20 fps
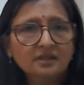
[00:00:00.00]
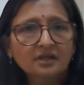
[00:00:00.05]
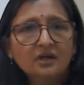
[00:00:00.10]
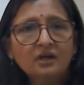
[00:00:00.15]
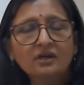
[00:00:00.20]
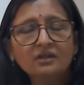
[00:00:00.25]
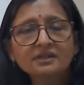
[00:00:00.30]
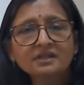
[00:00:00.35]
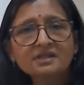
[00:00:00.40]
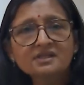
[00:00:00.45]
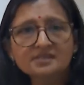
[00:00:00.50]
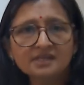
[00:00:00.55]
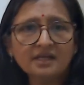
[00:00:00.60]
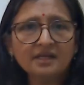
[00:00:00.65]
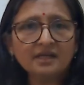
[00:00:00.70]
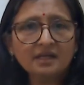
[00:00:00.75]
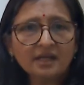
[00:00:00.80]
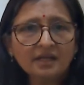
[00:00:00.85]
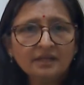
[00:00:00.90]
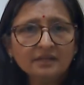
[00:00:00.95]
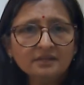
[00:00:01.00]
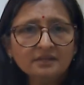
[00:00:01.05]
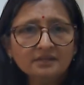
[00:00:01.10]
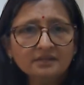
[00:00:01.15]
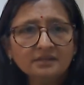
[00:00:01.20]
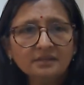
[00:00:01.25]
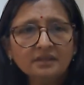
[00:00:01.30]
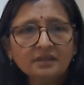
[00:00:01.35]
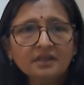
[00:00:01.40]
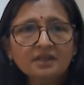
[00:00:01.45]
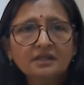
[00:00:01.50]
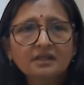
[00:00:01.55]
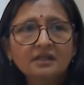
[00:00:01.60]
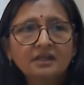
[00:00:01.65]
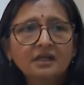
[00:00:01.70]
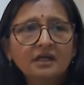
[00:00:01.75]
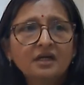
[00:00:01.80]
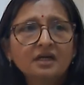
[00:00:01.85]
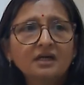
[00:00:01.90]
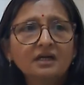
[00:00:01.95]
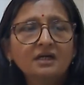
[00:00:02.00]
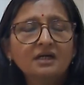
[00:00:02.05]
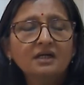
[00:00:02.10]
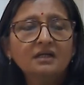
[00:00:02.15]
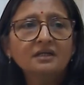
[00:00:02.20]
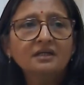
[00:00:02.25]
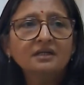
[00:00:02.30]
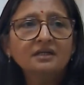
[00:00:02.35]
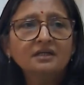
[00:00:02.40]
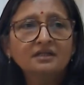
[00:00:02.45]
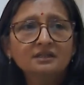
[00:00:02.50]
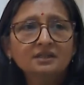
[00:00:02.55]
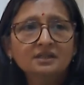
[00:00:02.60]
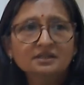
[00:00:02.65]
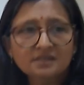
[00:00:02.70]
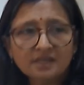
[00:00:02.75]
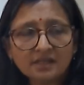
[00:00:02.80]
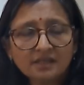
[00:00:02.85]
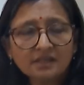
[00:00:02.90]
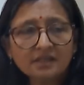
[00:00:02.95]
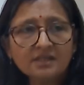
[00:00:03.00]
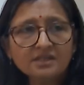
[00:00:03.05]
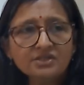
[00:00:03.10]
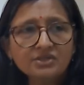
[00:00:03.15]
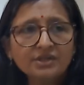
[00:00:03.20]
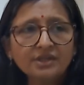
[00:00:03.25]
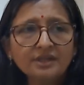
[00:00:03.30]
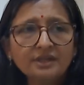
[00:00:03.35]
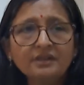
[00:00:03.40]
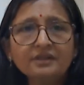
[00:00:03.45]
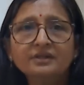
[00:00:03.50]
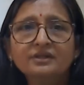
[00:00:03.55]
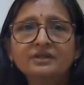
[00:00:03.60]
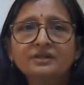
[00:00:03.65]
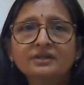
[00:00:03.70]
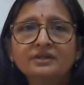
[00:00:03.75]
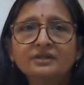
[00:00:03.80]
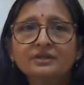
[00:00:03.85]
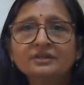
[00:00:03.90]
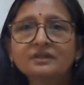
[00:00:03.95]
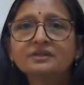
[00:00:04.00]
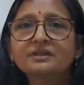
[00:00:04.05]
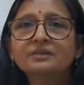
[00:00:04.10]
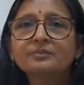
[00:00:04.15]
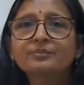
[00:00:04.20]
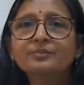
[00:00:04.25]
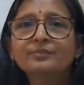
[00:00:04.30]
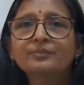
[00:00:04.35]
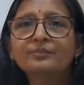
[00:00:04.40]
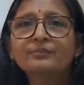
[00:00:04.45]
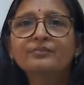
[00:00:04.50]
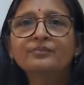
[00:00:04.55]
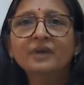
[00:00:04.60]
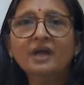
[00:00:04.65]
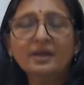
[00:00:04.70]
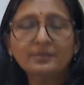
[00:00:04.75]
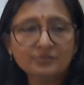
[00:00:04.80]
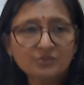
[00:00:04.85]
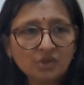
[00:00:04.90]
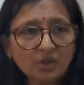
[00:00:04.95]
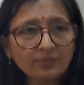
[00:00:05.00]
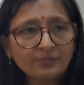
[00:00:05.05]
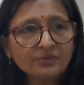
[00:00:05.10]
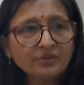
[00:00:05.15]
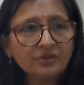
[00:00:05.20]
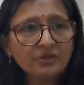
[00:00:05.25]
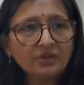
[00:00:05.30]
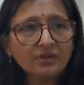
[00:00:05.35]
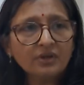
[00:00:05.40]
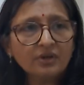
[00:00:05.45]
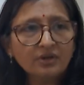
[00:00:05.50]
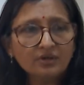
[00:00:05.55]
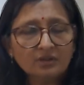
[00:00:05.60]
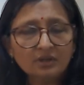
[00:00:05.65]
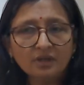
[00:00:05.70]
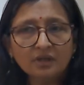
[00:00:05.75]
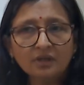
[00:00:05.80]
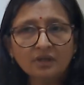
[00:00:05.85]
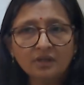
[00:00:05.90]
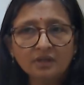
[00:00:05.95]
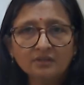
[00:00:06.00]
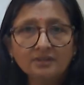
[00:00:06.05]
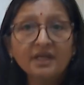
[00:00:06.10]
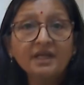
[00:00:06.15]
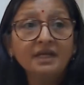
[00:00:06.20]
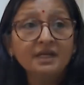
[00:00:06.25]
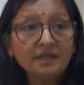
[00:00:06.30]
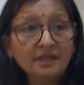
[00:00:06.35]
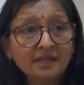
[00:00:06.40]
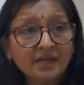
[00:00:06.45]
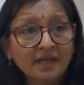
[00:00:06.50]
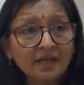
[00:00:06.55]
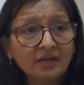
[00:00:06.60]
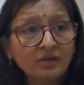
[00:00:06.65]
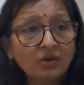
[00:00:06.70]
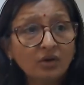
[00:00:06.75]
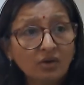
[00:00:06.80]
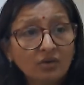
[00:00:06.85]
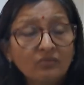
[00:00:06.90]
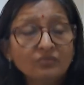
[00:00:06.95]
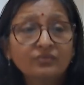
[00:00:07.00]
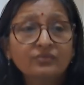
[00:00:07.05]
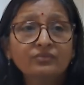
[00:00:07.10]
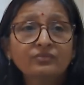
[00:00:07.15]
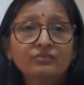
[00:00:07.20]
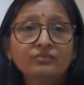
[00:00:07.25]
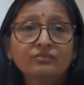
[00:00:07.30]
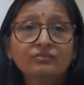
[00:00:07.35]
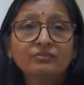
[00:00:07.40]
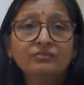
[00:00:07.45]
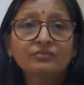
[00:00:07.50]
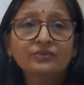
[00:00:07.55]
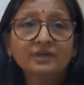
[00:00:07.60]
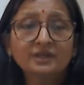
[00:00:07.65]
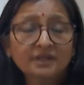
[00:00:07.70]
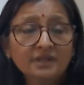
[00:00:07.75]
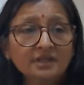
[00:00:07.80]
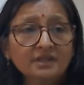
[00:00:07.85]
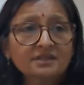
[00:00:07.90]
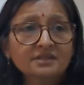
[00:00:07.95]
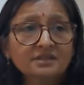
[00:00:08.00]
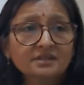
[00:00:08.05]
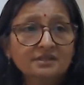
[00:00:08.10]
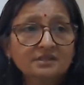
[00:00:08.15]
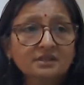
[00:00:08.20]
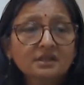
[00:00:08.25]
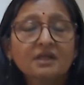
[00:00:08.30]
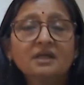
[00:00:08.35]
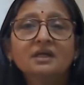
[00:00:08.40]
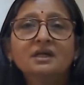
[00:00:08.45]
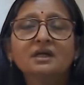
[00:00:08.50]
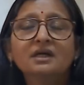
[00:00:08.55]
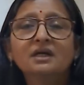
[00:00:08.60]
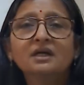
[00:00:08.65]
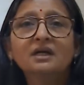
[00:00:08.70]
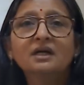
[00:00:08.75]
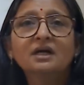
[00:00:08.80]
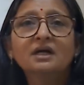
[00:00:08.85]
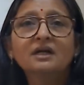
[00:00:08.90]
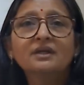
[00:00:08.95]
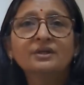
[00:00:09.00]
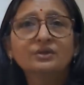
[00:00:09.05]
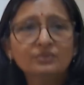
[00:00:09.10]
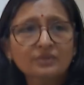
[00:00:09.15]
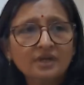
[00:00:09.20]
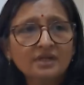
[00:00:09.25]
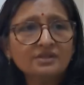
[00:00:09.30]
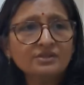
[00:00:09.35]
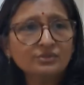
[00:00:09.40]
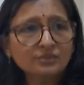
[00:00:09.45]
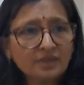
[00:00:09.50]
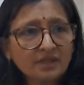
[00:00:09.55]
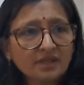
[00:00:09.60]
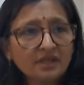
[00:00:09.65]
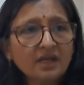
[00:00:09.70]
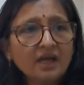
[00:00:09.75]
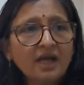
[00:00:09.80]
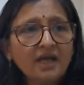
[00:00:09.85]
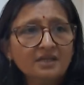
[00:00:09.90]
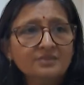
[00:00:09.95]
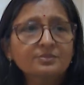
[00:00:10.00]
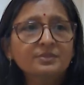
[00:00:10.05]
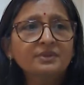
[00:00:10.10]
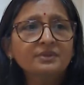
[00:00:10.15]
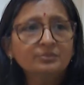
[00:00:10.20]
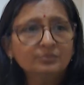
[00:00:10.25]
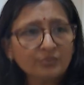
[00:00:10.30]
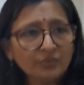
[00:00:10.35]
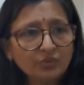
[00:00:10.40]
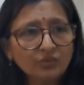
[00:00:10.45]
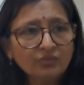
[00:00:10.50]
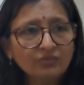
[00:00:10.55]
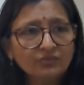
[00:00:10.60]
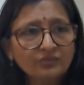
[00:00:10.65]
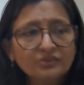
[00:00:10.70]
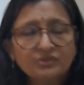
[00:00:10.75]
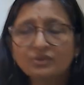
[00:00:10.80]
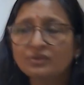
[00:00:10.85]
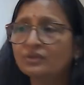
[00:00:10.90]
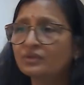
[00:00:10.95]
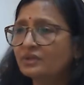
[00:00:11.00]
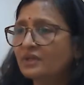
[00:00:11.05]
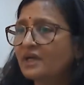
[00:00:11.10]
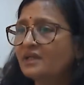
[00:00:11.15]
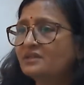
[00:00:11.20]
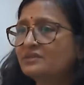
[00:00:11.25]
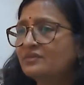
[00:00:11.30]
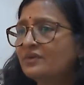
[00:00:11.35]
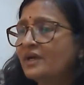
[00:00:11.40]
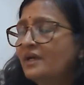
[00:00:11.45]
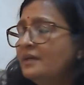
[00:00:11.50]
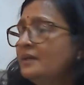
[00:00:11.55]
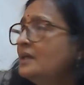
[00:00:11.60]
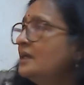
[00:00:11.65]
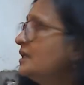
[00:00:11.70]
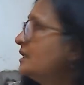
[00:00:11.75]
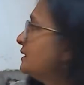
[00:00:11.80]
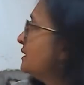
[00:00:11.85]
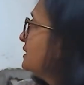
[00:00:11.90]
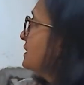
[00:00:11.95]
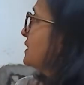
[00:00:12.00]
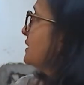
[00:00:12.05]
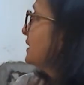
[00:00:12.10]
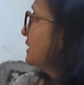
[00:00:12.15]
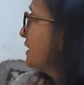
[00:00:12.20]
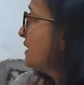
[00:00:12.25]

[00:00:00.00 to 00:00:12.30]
on the cell lines, in the cell culture, absorption or the intake of various nutraceutical has been improved. So that's why it